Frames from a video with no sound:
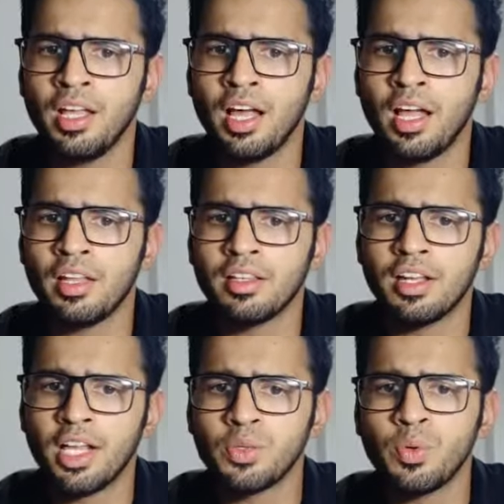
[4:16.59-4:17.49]
And the
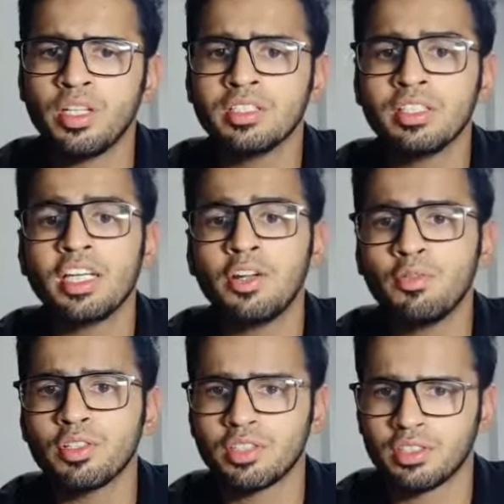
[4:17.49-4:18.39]
next one is the
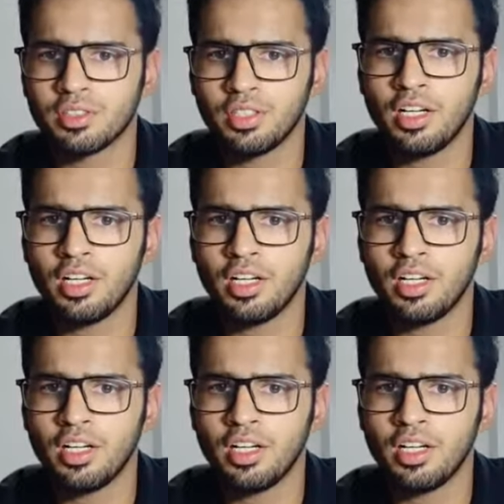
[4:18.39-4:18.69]
infrastructure.